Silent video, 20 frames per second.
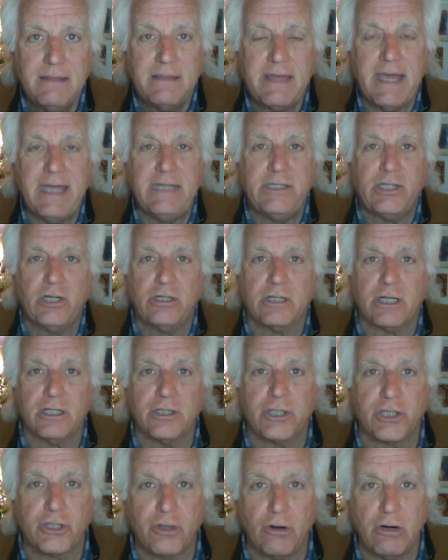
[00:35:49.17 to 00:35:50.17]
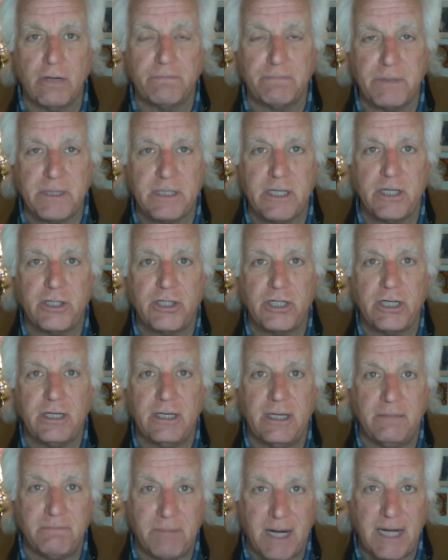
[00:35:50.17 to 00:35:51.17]
They took a short
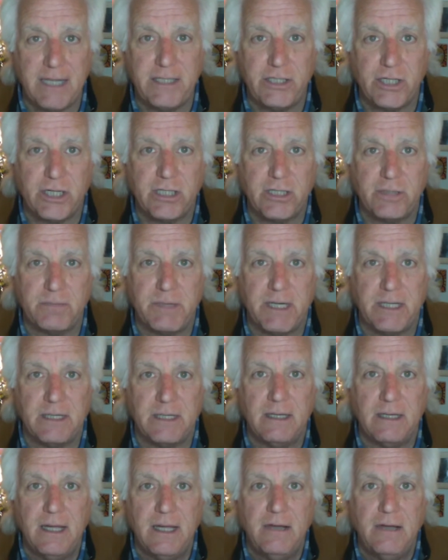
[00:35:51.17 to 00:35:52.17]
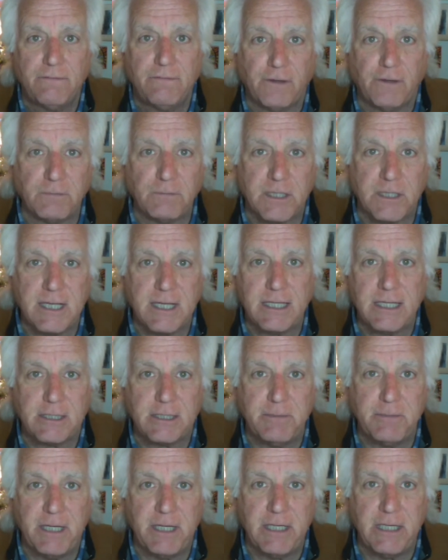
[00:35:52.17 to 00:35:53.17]
position, in my judgment, from
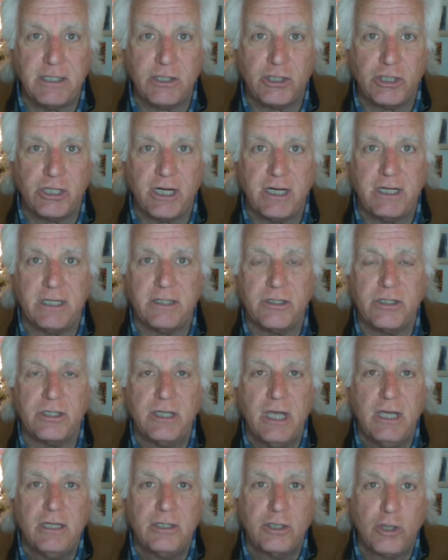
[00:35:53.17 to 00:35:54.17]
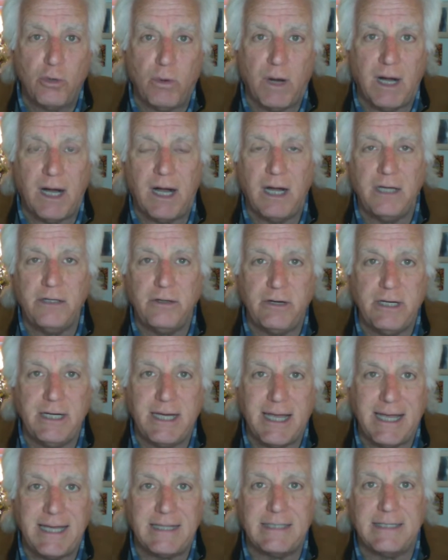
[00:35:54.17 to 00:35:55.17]
6 million shares to
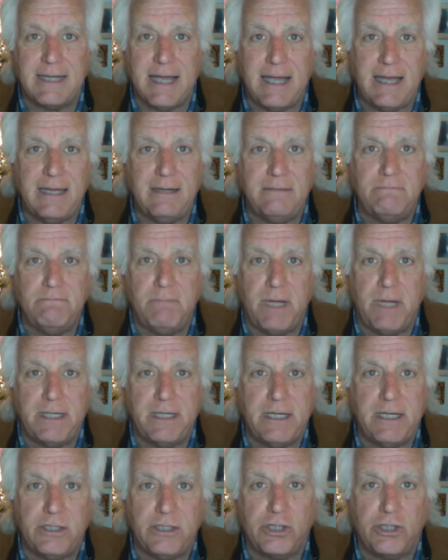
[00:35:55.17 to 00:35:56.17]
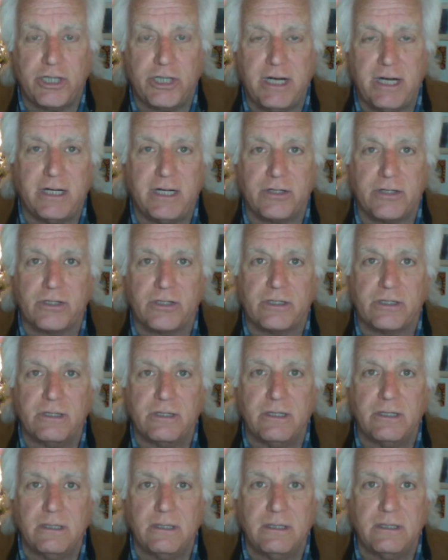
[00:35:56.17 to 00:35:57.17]
110 million shares
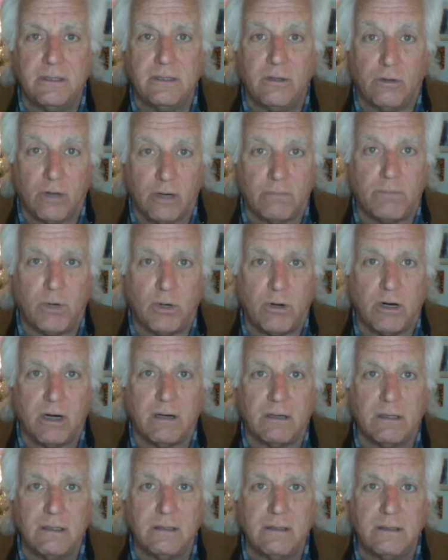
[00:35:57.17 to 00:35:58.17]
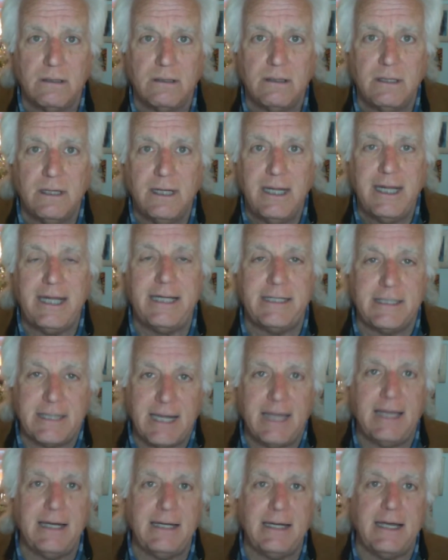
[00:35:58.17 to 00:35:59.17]
or more in
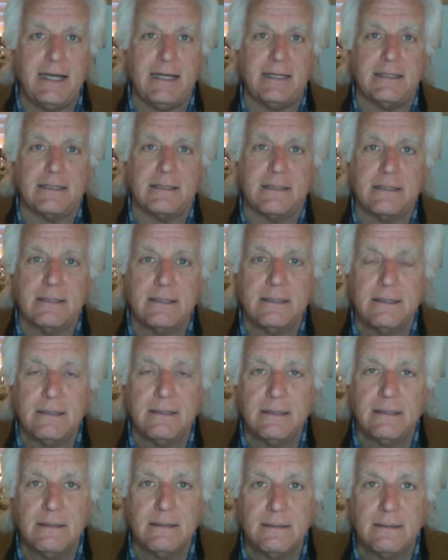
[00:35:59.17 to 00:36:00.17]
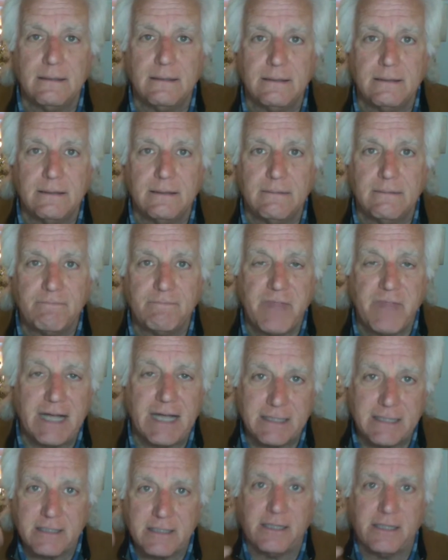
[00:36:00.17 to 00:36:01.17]
10 days.
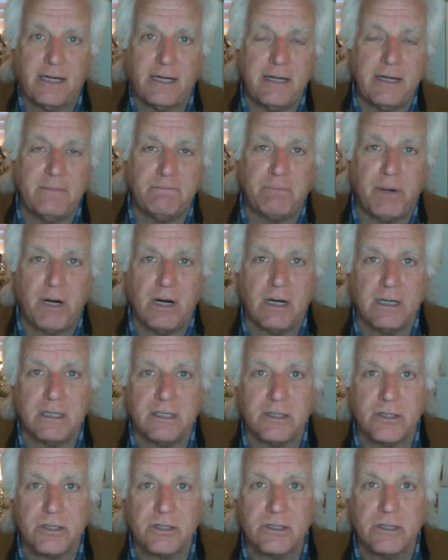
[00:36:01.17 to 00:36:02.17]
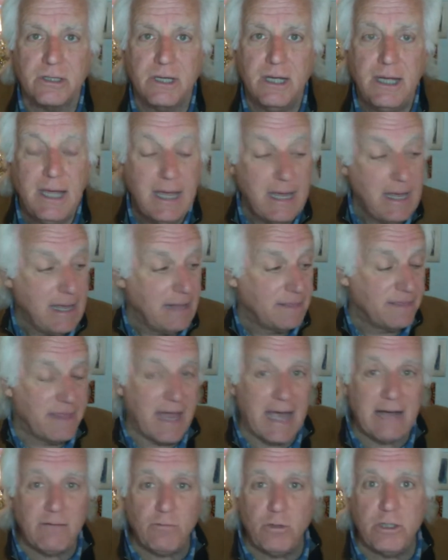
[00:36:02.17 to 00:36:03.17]
That's the Lind Partners.
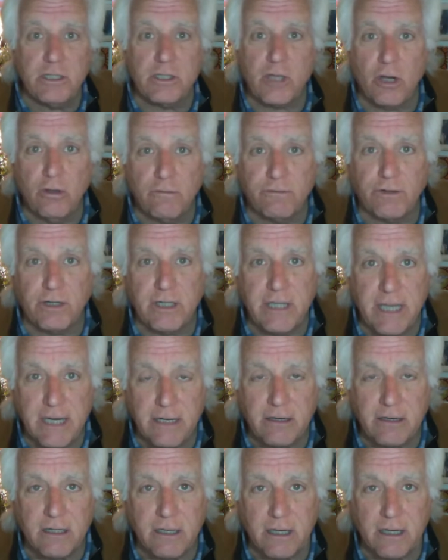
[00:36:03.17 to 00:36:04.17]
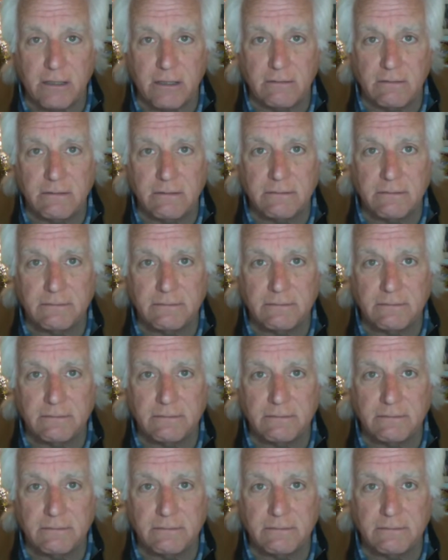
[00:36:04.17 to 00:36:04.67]
That was over a year ago.